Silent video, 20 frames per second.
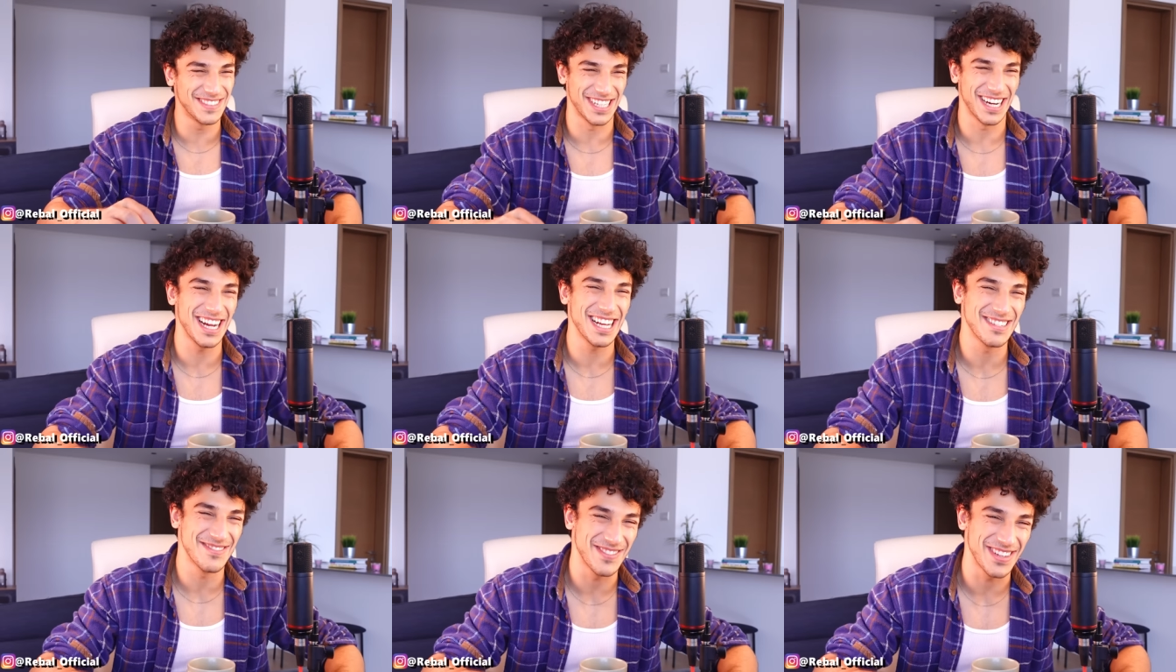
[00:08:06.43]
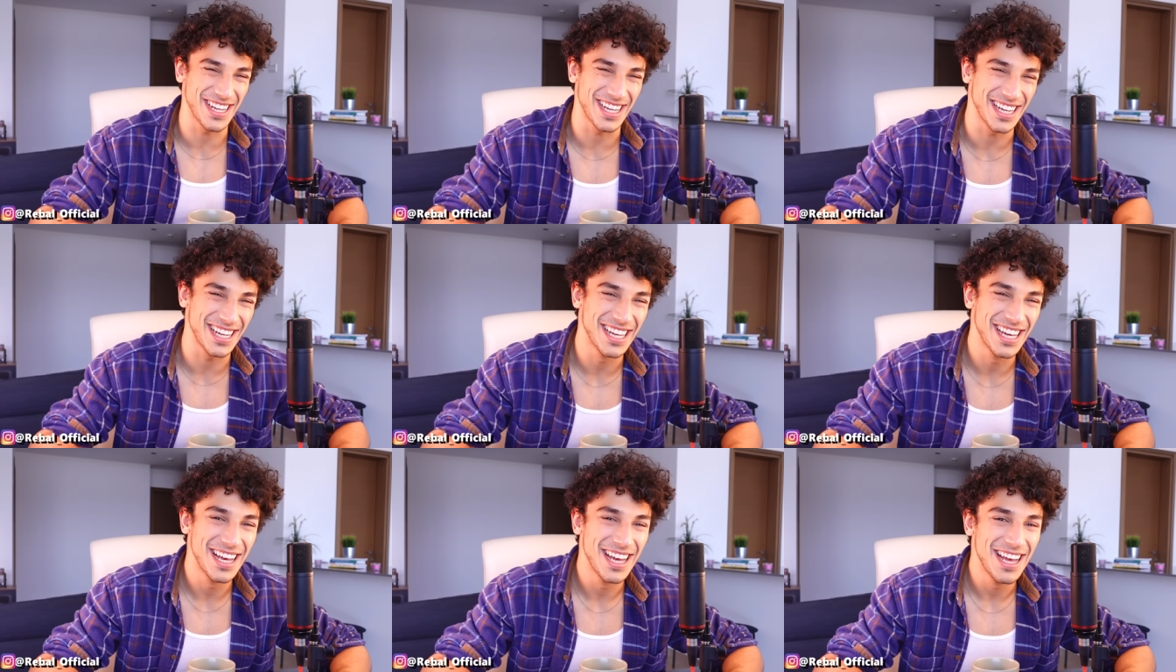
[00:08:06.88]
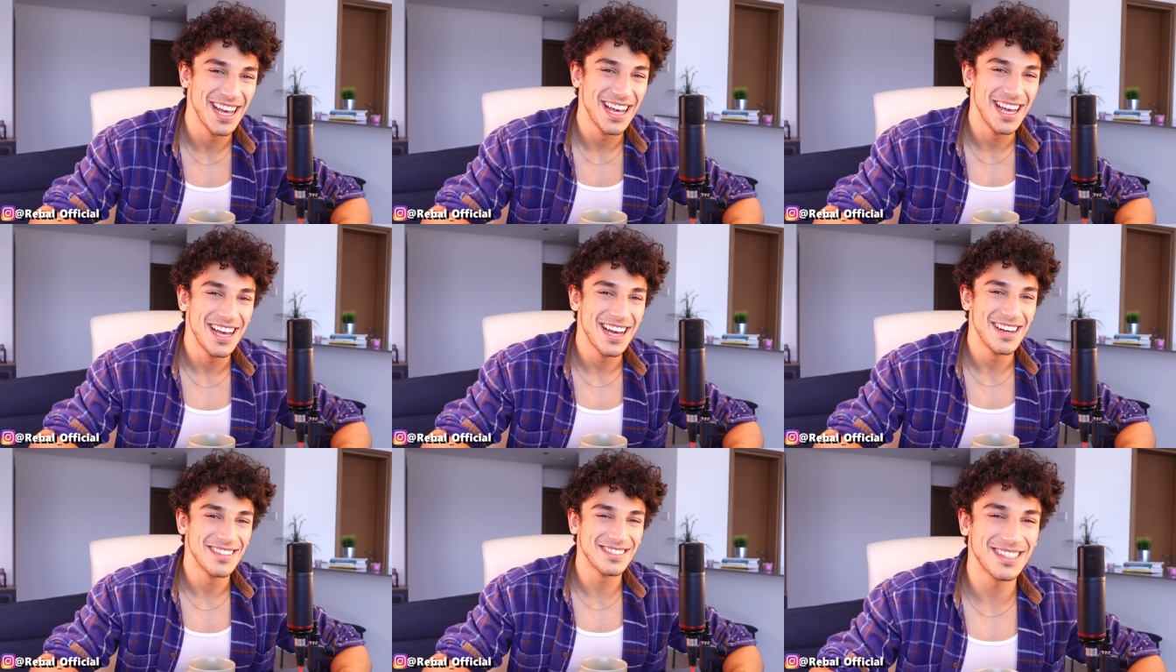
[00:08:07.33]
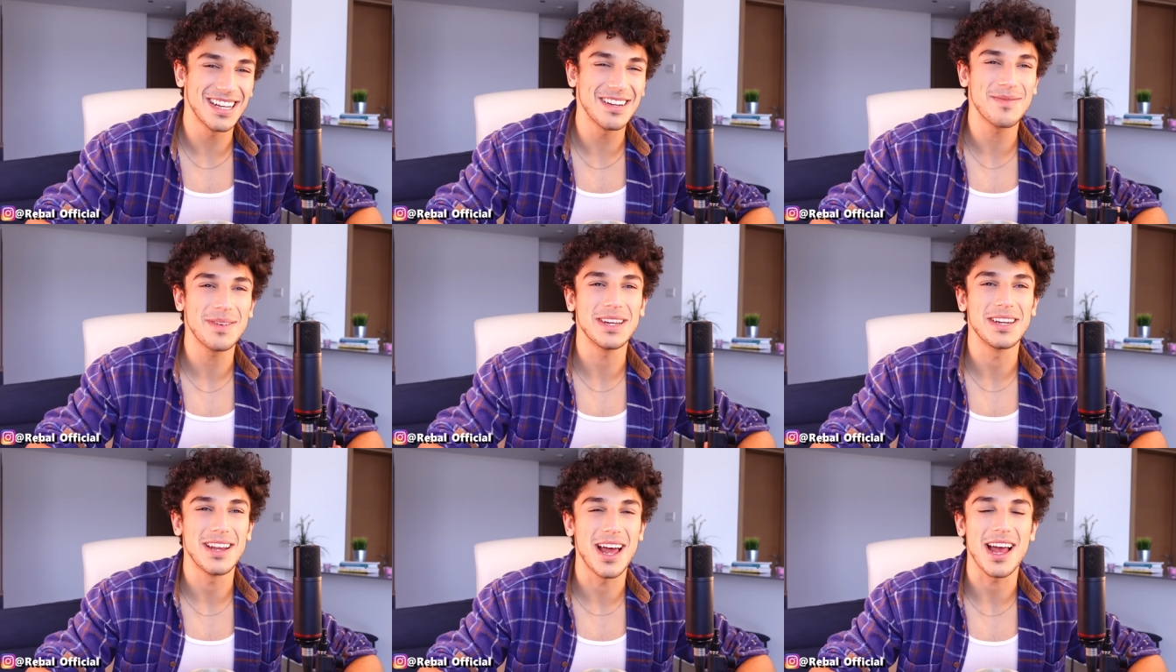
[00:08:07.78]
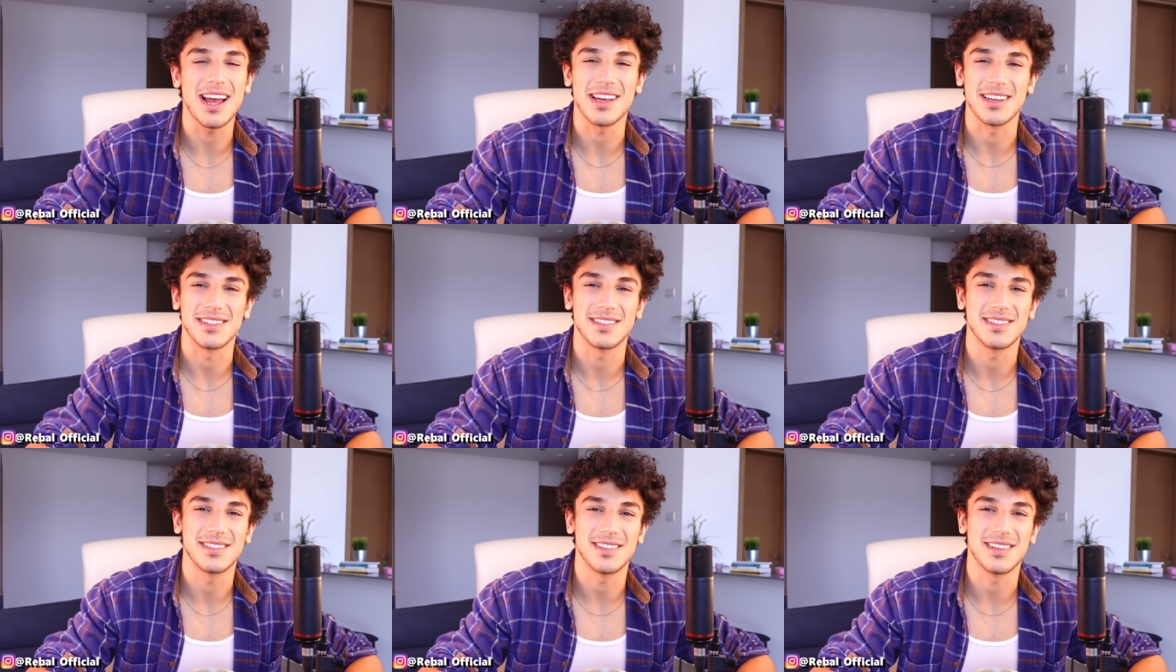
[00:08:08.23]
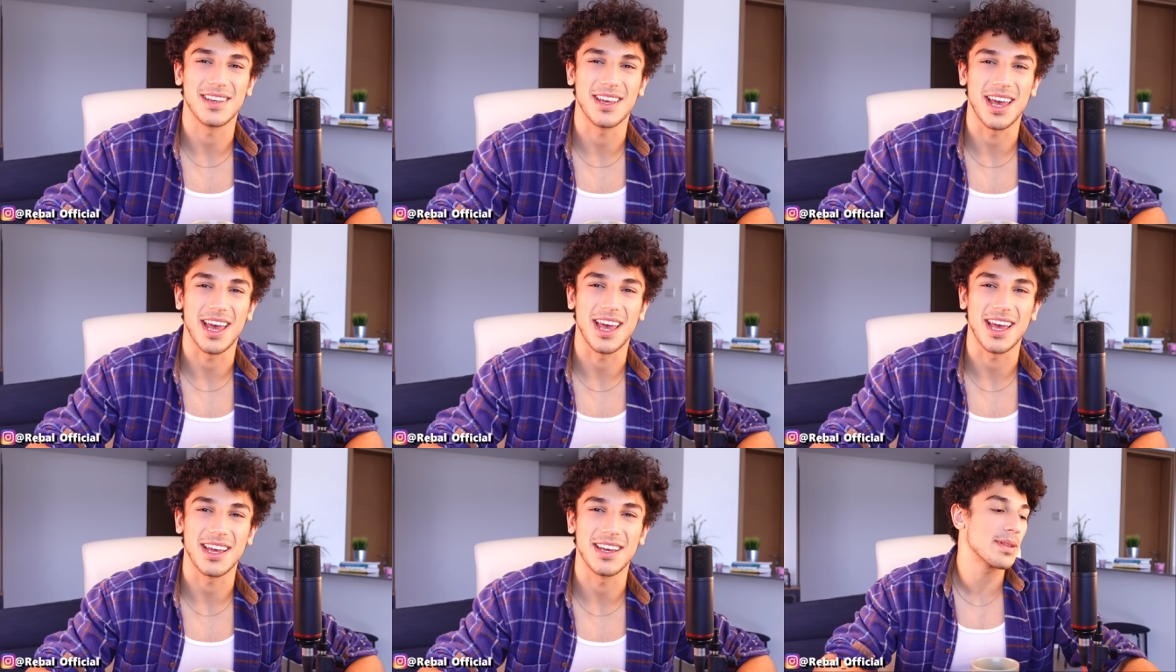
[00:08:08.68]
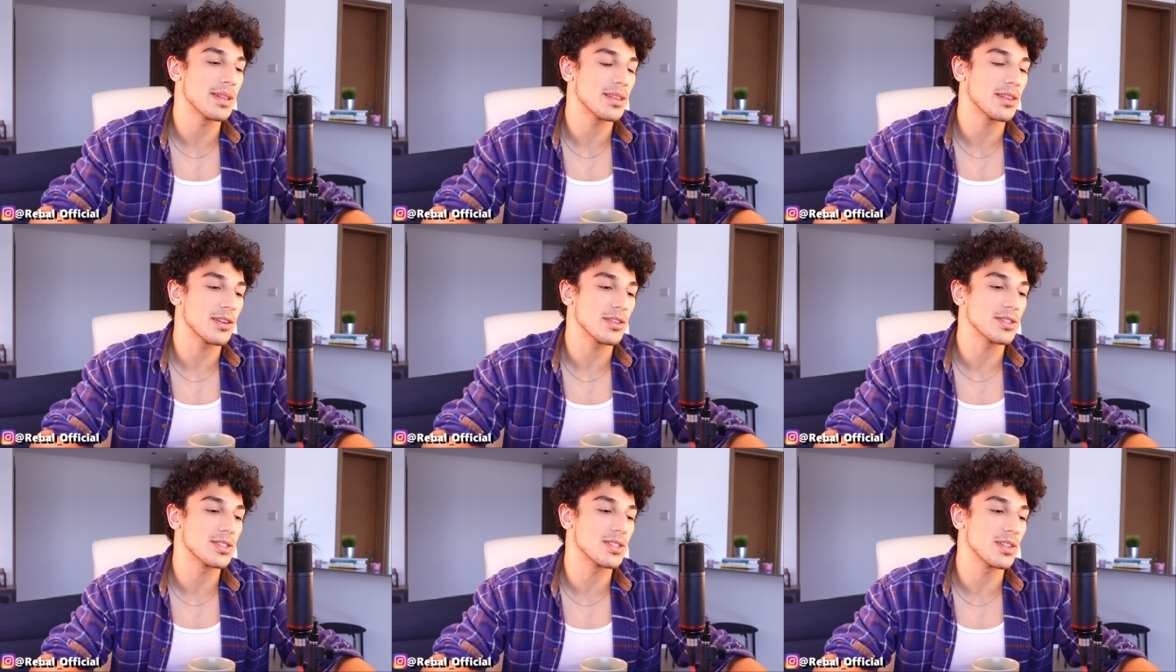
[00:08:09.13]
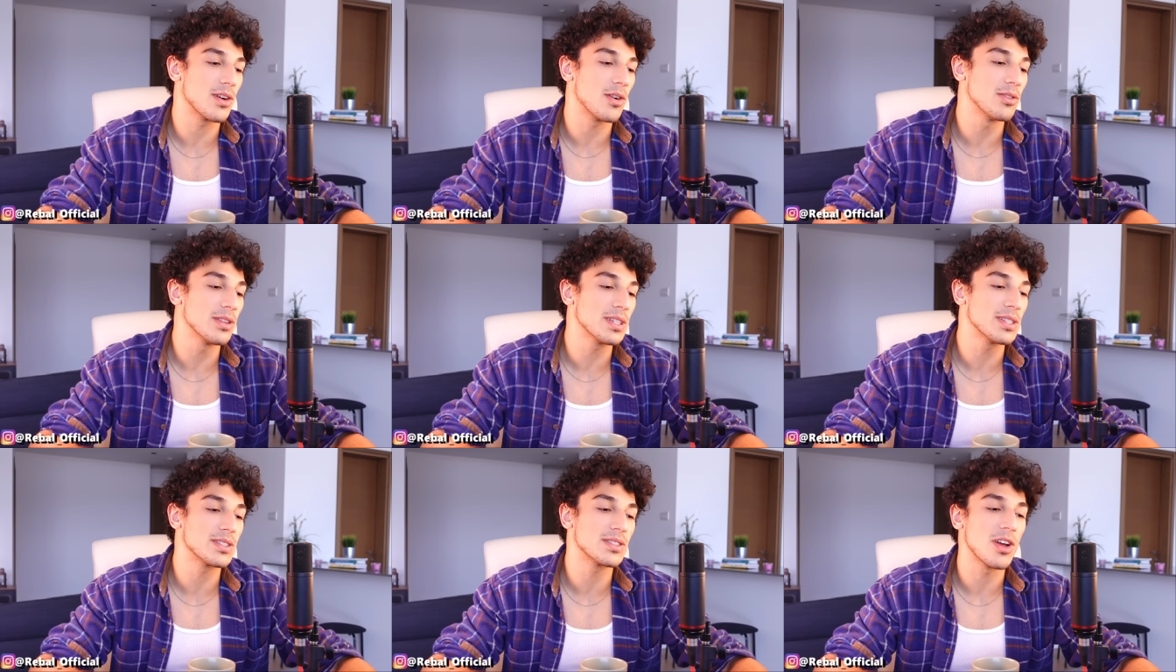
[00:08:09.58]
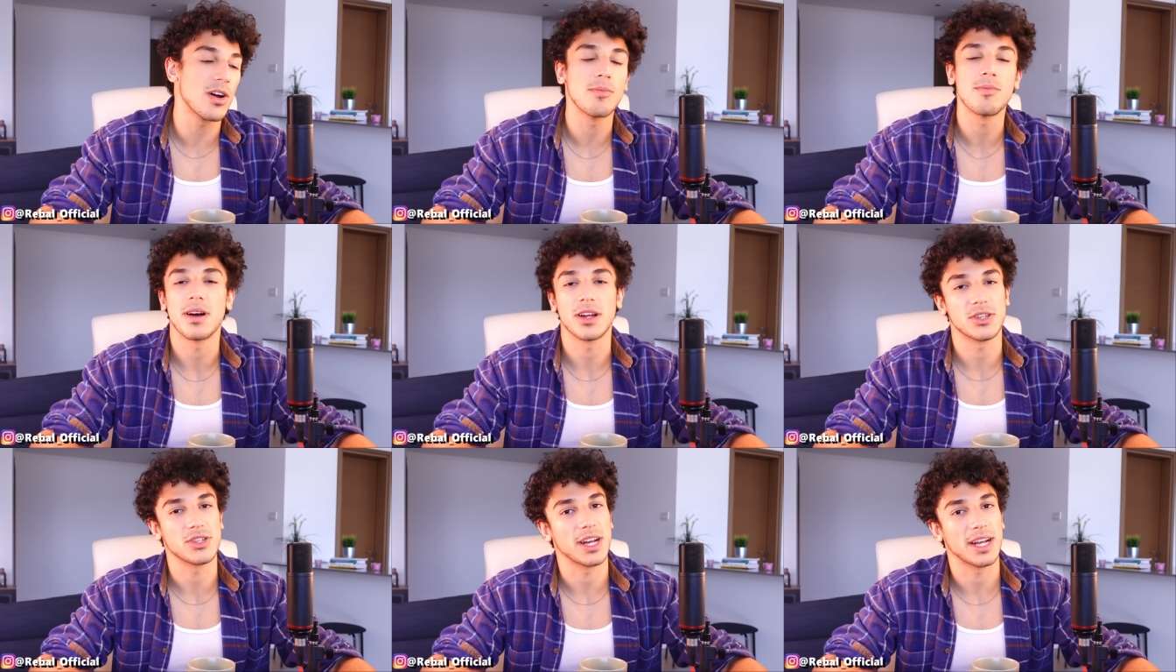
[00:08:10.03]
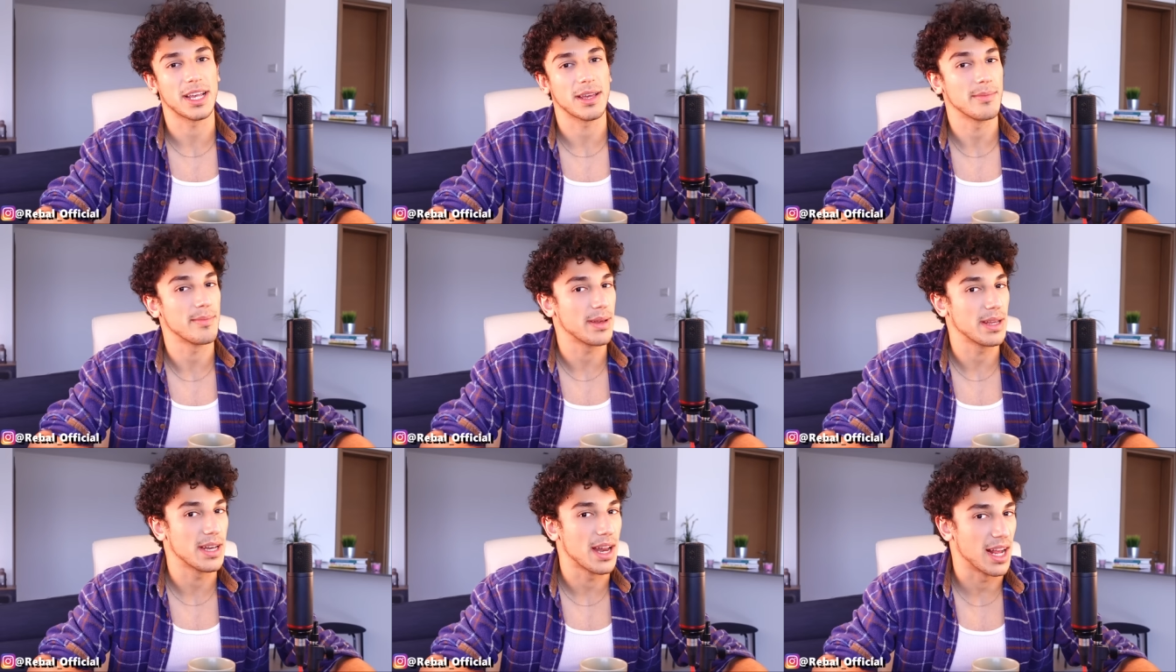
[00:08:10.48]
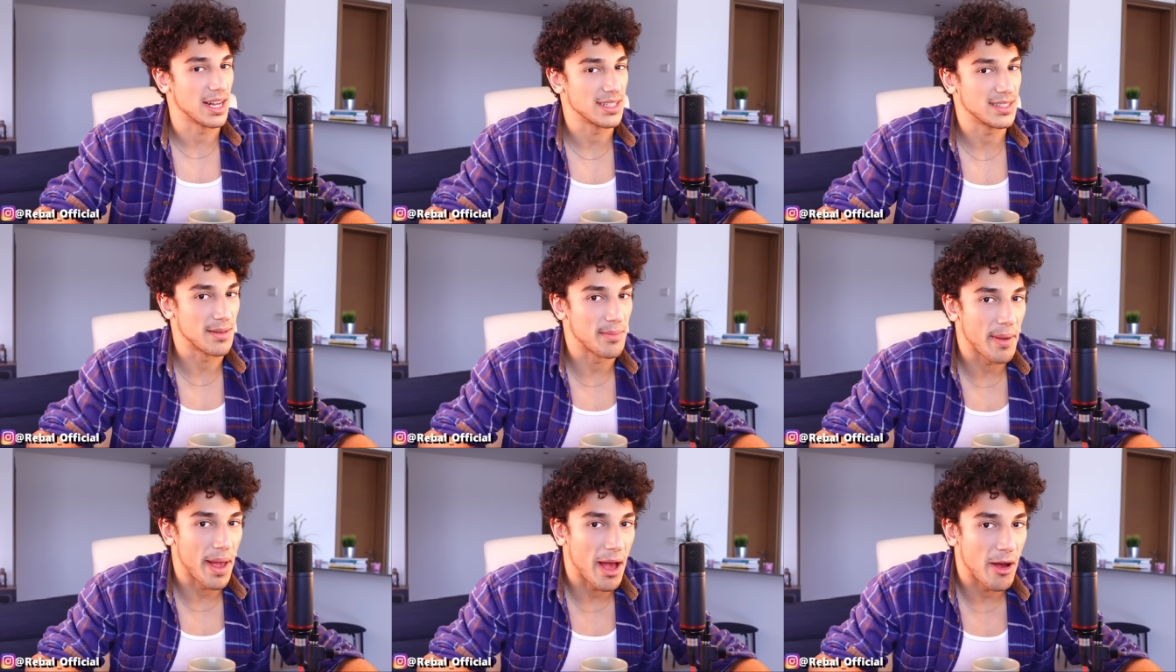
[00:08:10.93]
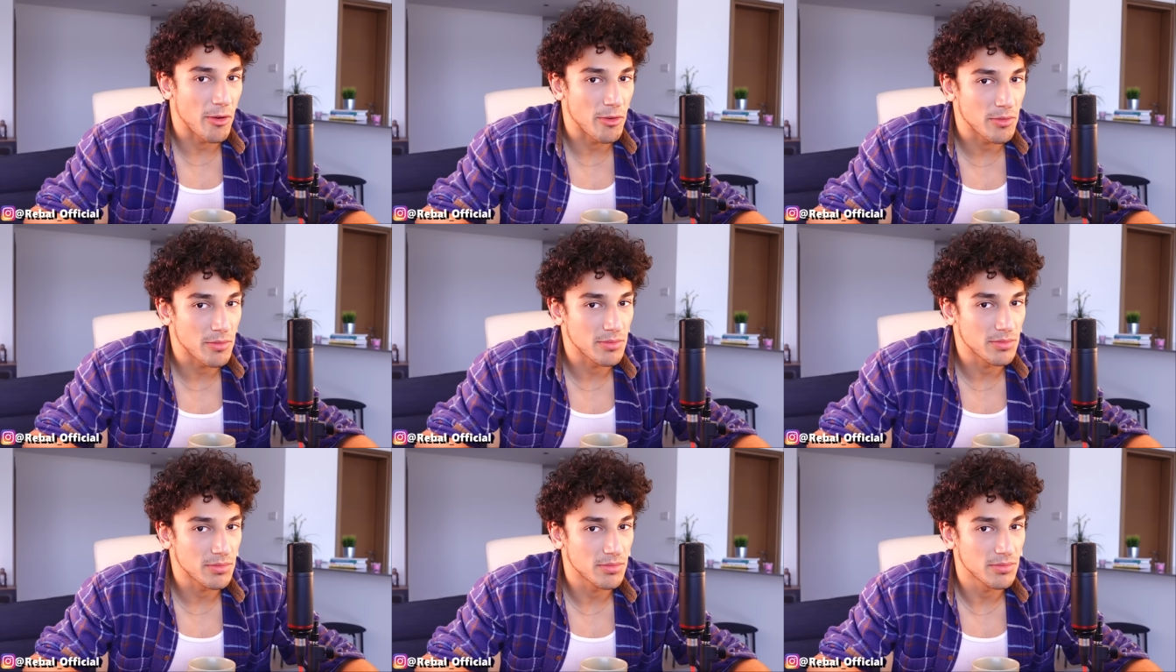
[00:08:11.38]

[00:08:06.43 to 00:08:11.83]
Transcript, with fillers: trying to be I'm trying to be nice, okay? But there's only so much I can be nice about.